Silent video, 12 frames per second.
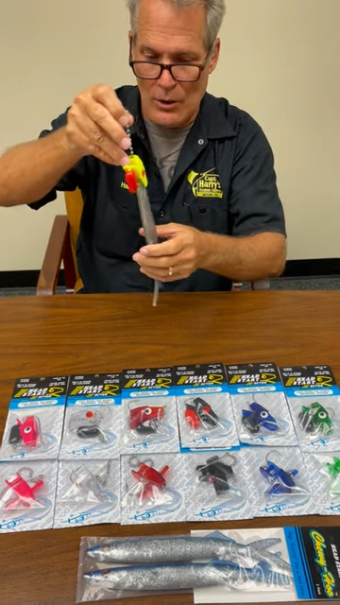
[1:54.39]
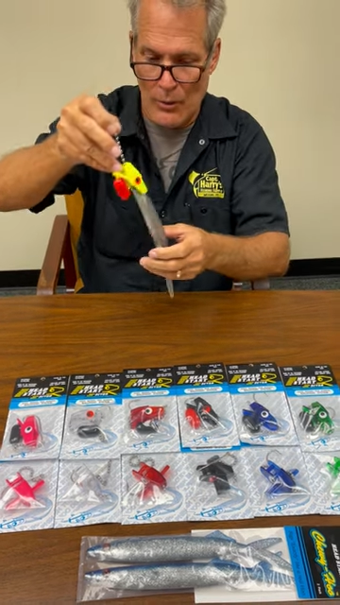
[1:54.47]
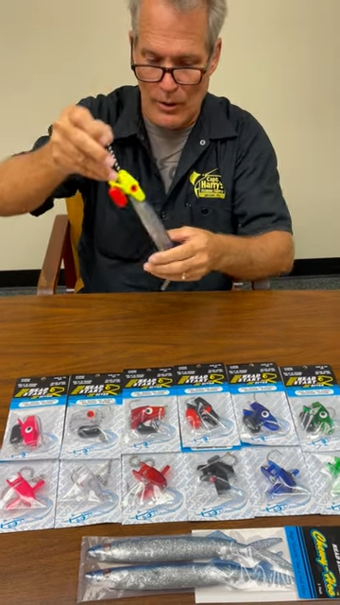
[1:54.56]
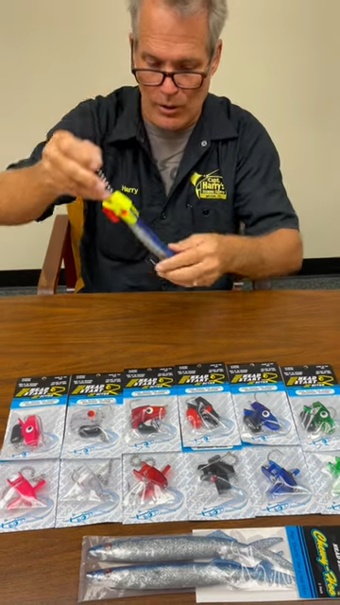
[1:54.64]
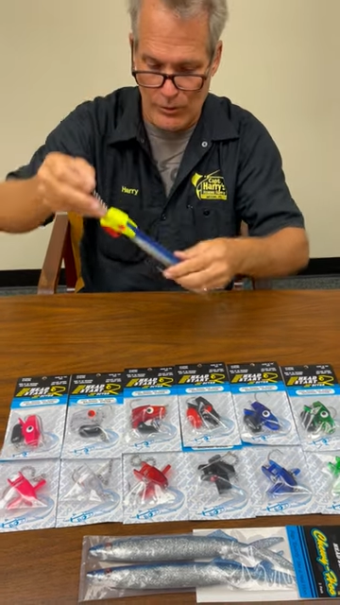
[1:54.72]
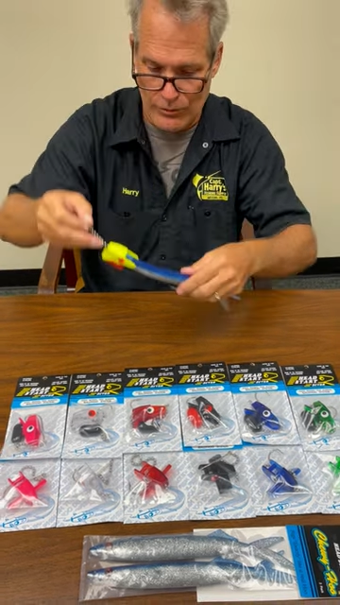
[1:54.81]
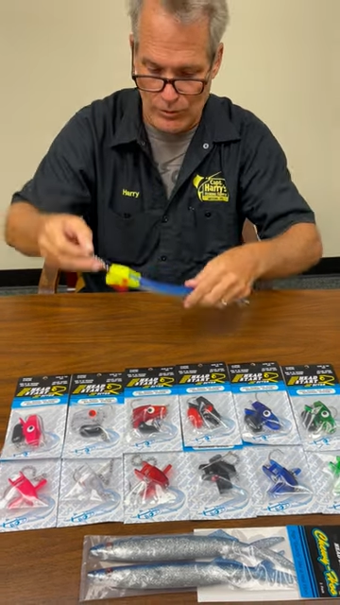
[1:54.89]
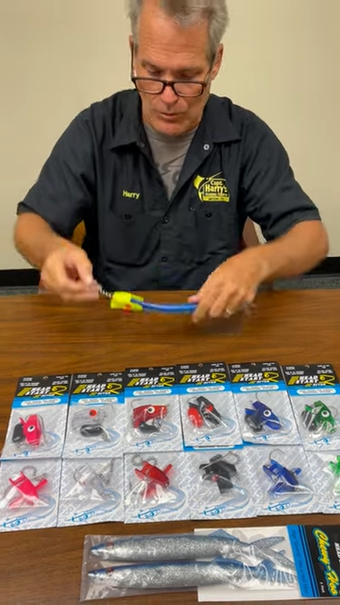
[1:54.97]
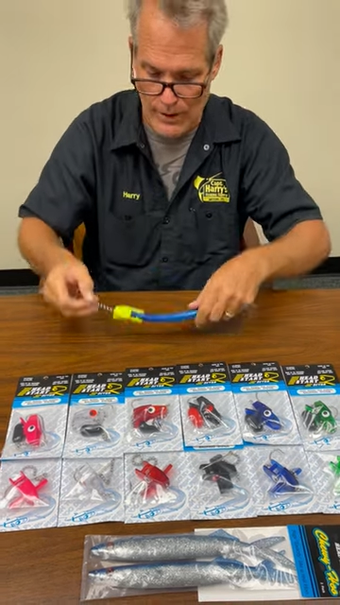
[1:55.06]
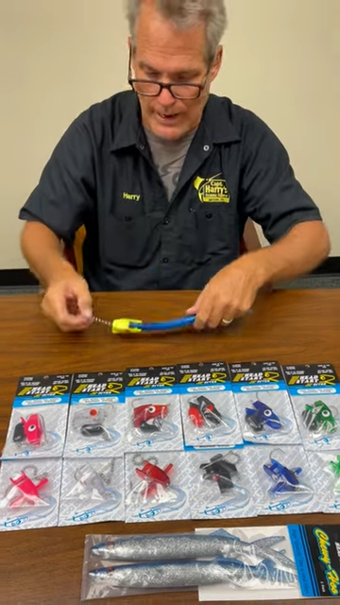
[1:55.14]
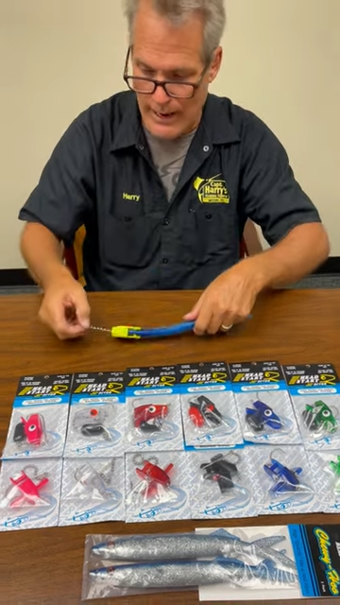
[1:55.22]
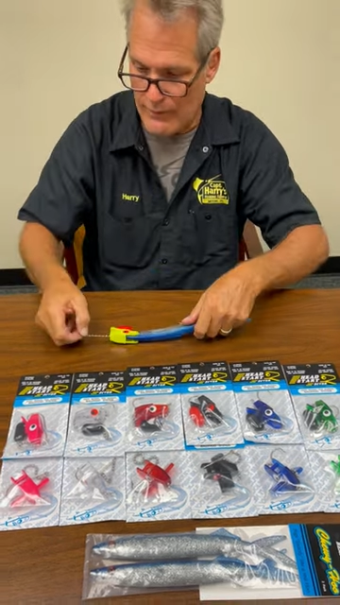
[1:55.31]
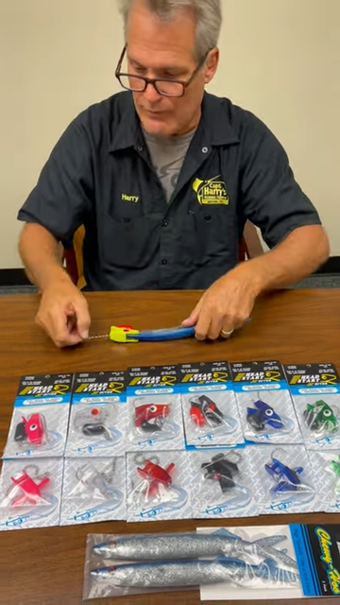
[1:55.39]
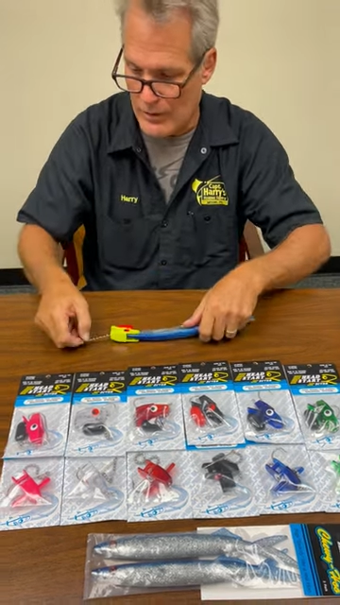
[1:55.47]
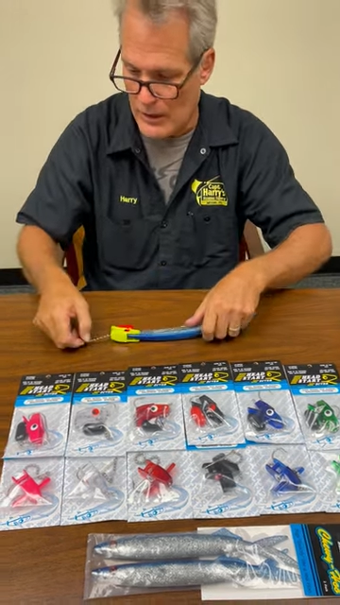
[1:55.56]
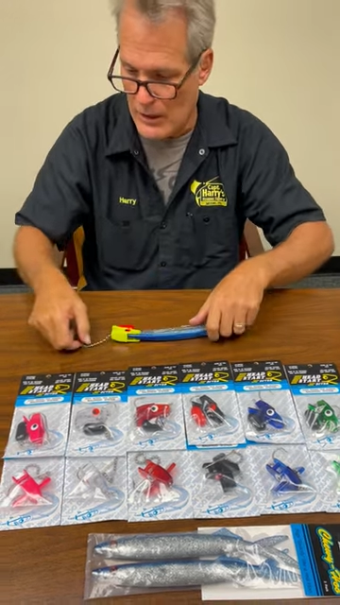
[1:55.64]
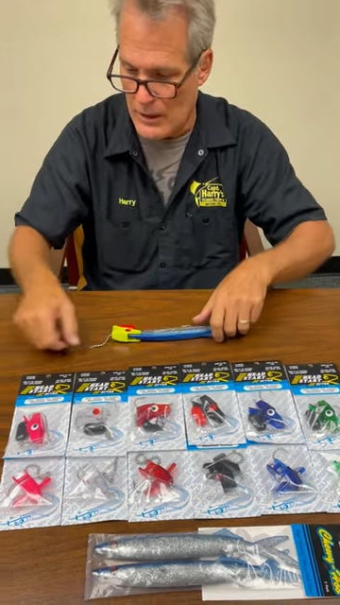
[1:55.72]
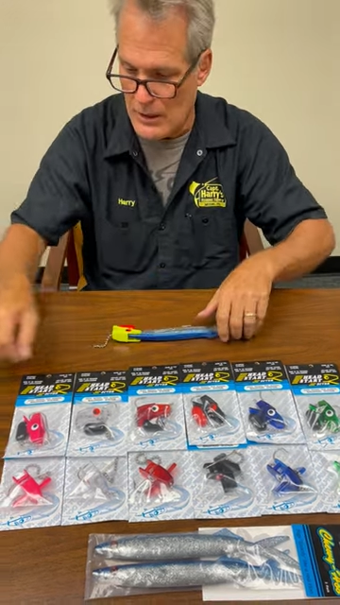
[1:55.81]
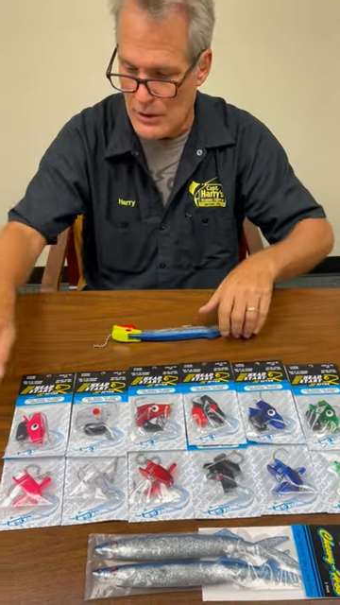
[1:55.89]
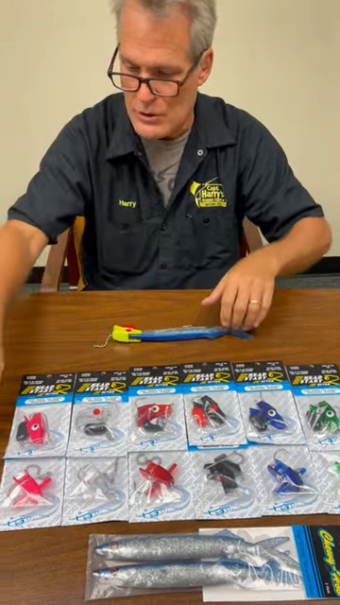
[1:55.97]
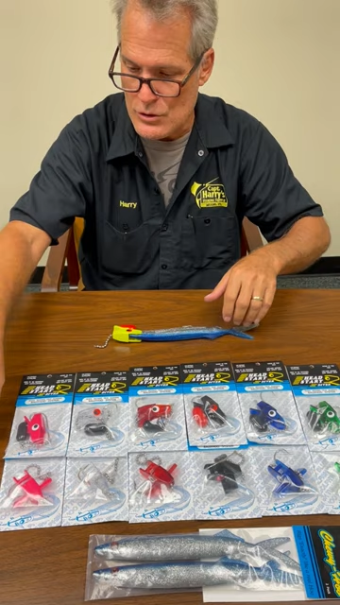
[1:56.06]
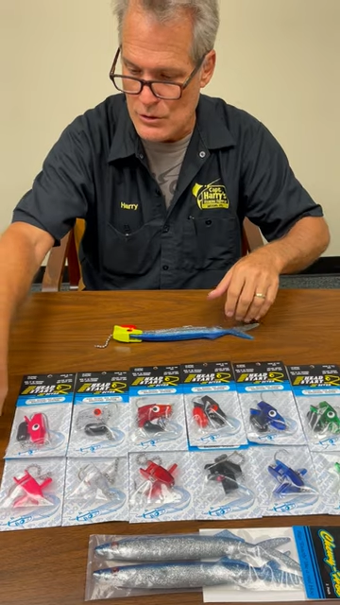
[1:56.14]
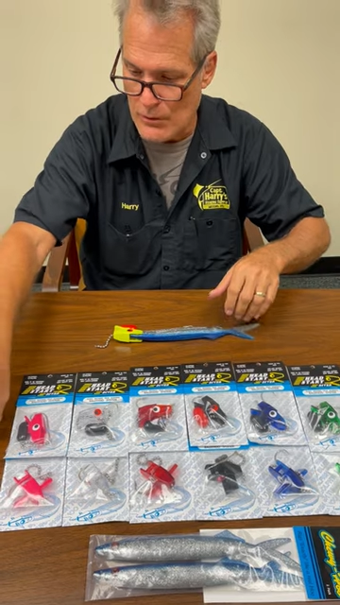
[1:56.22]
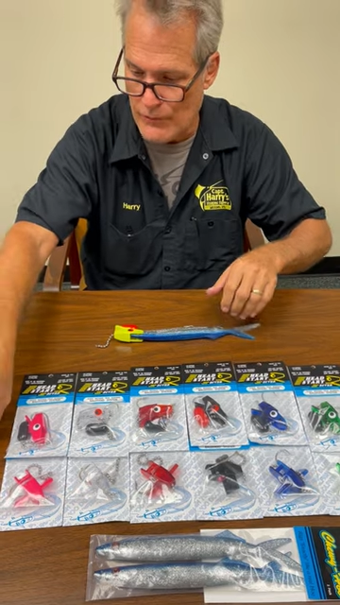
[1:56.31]
We also have the
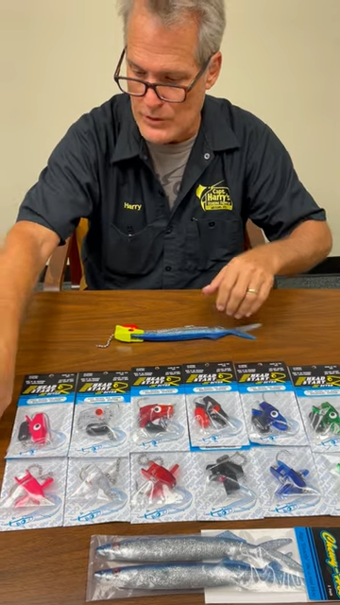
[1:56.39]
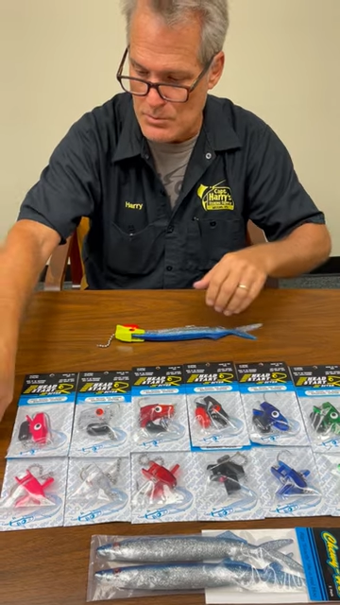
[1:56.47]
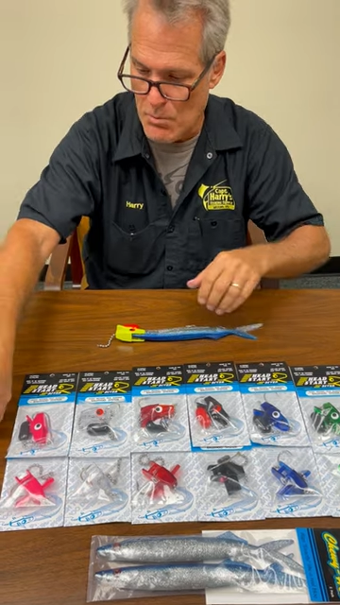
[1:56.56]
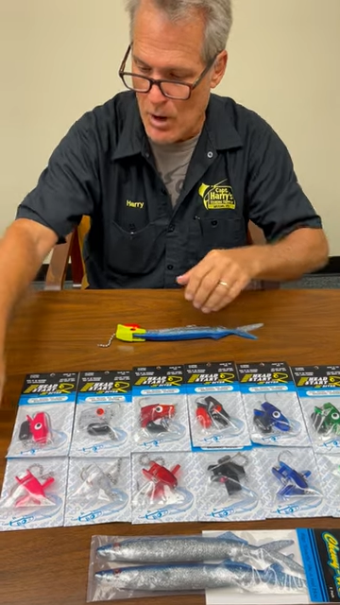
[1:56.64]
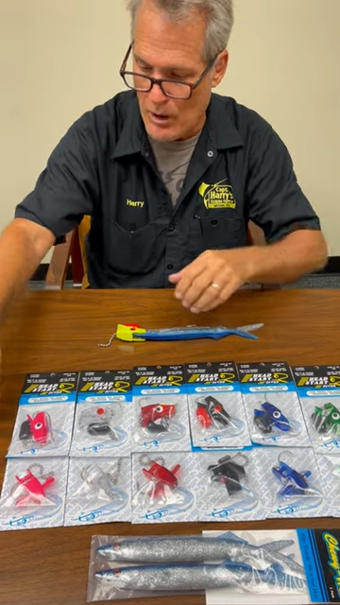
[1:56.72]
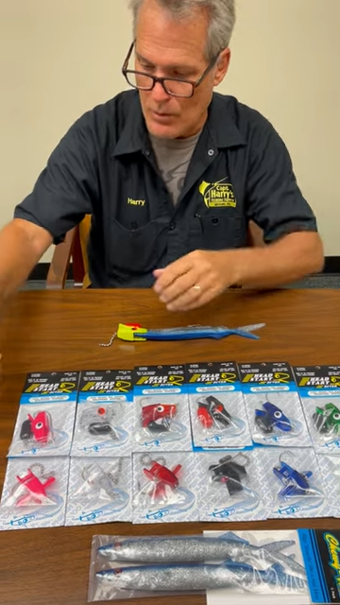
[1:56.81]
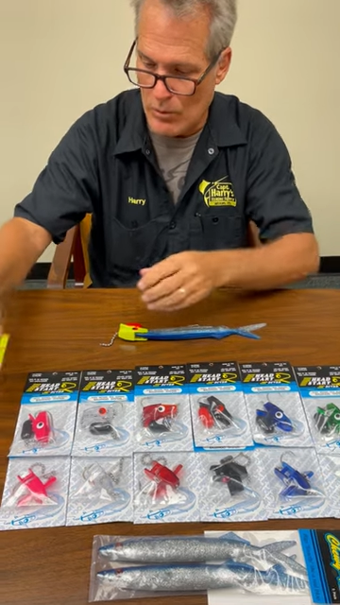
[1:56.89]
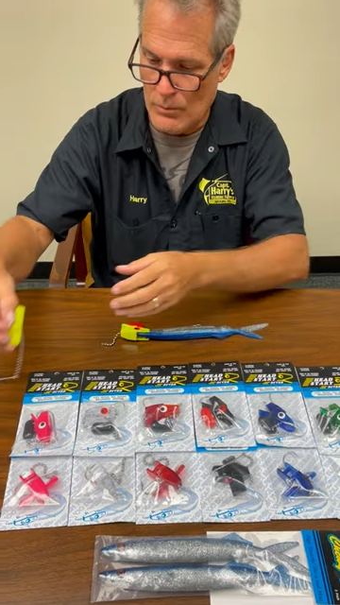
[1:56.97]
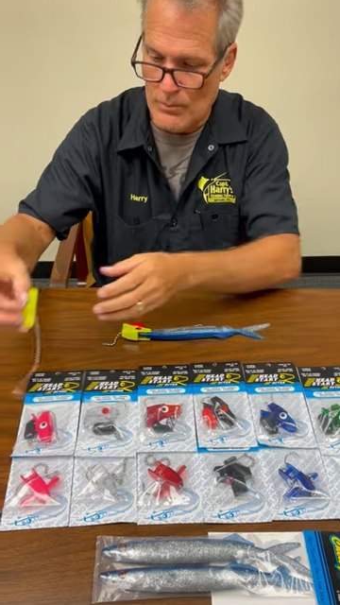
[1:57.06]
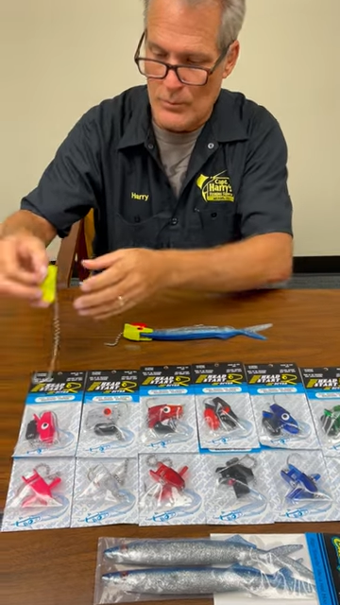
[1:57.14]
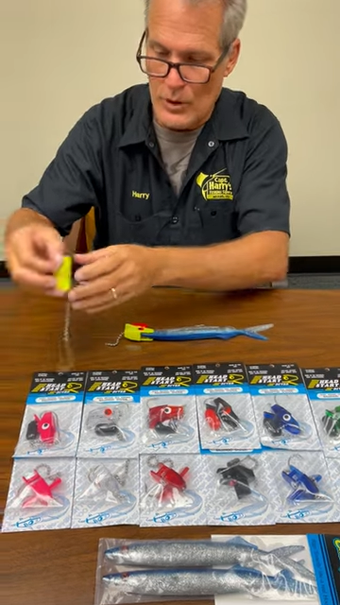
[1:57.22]
surface model,